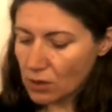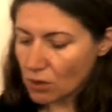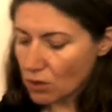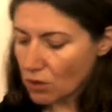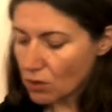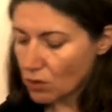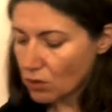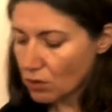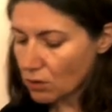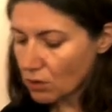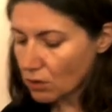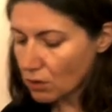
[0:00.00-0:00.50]

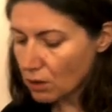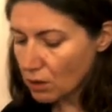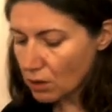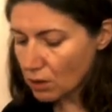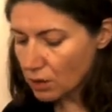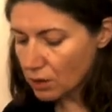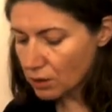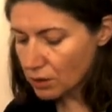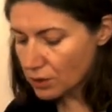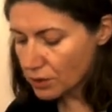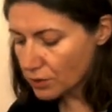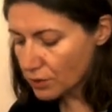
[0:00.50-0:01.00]

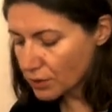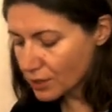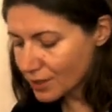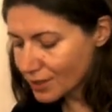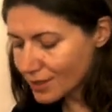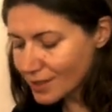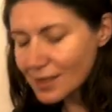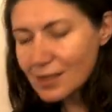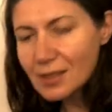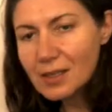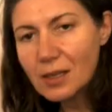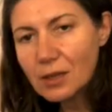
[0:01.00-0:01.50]
or so you can
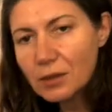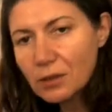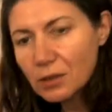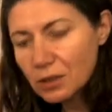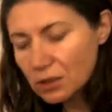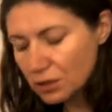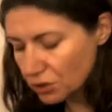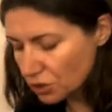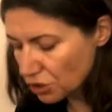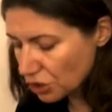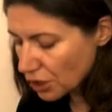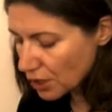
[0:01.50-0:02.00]
sit down
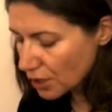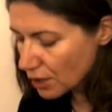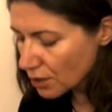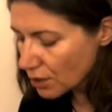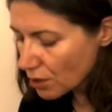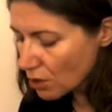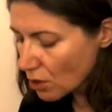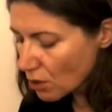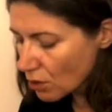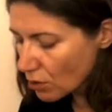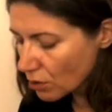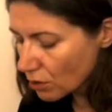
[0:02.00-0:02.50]
in a chair
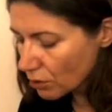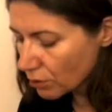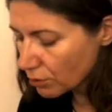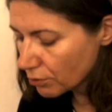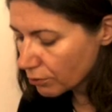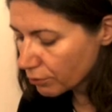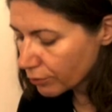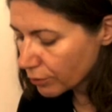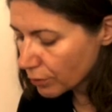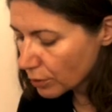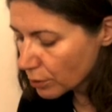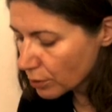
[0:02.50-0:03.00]
or on the
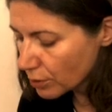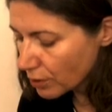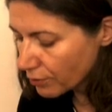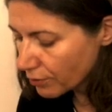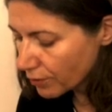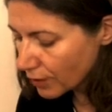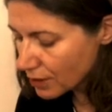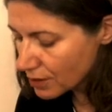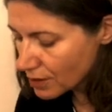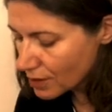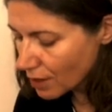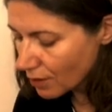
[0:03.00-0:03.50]
floor if
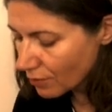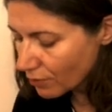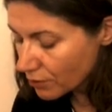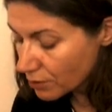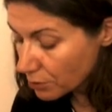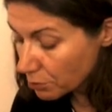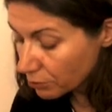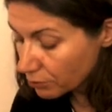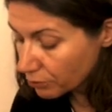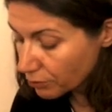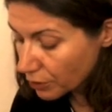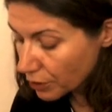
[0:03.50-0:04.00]
that's
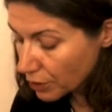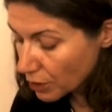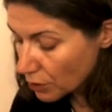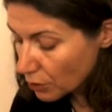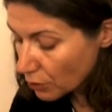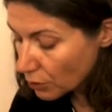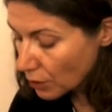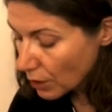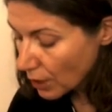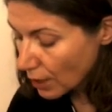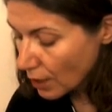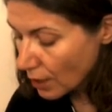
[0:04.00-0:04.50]
comfortable for you,